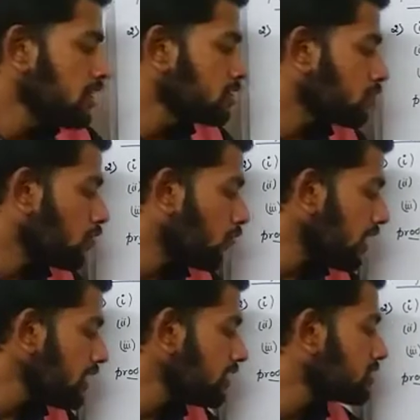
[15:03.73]
So
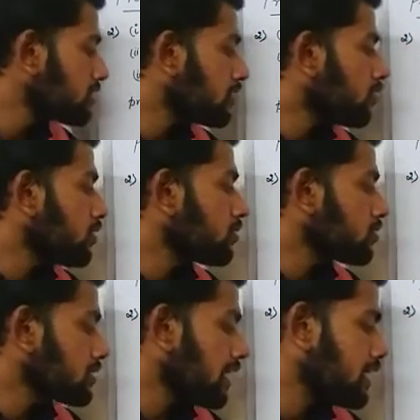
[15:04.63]
y is equal
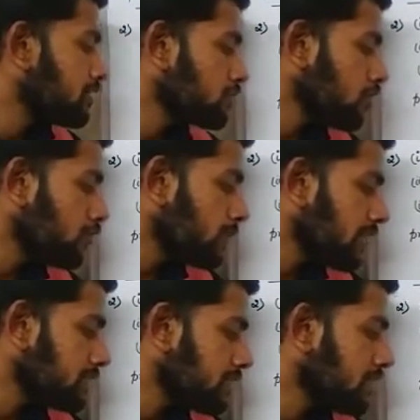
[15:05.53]
to sine inverse of
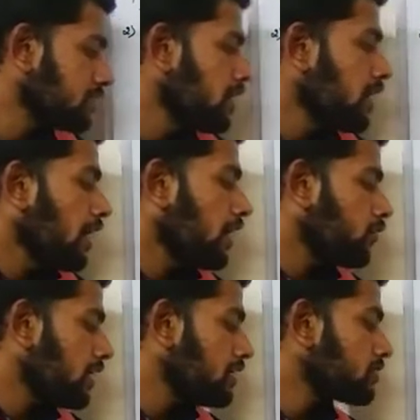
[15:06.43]
minus x, and
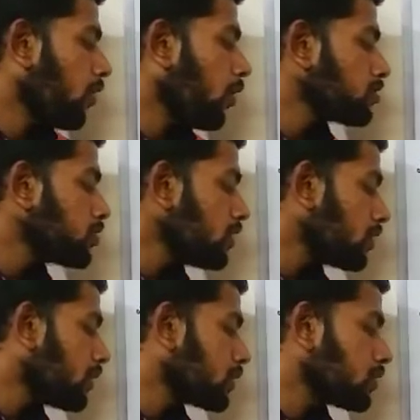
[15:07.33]
y is also
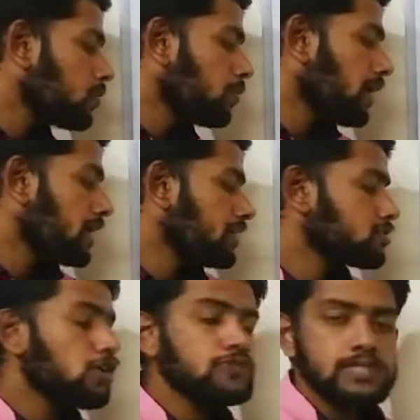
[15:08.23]
equal to minus
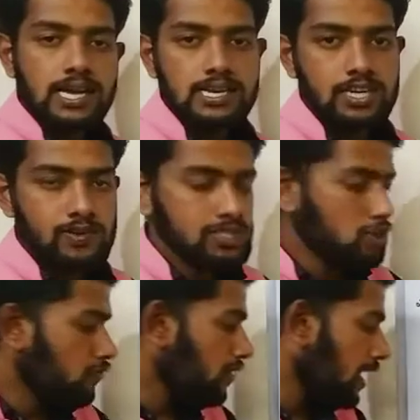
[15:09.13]
of sine inverse
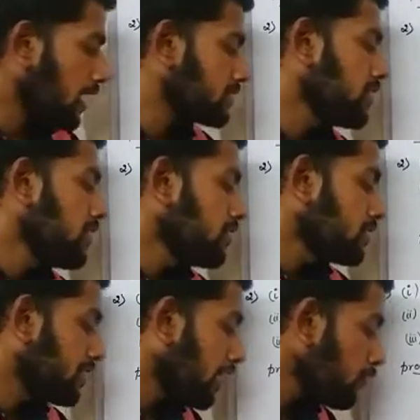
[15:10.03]
of x.
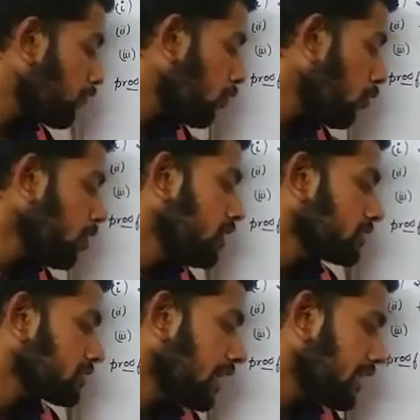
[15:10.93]
Therefore,
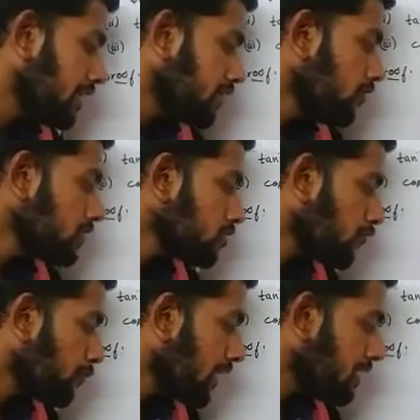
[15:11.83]
sine inverse
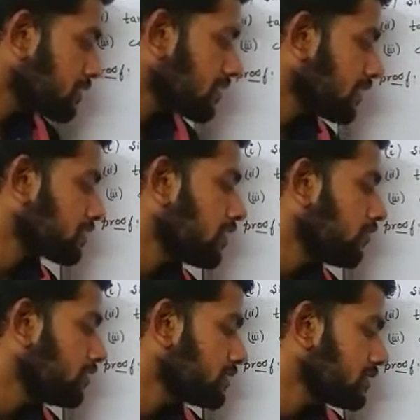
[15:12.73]
of minus x
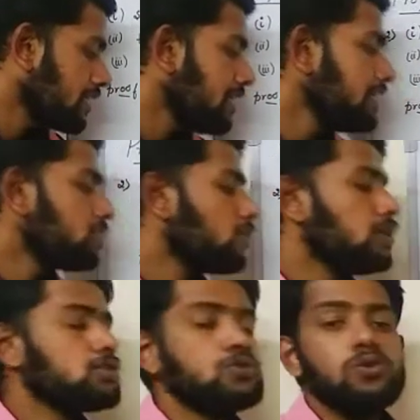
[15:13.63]
is
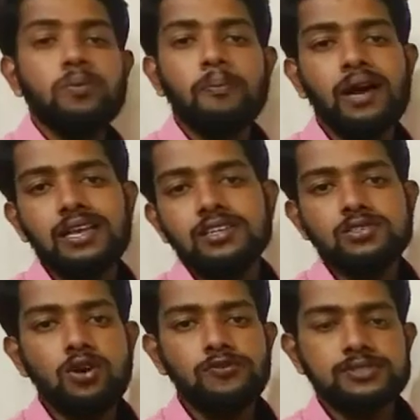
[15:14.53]
equal to minus
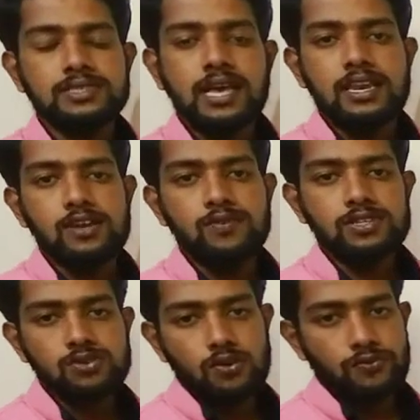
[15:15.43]
of sine
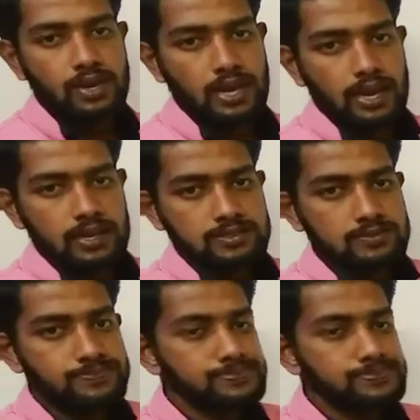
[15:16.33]
inverse of x.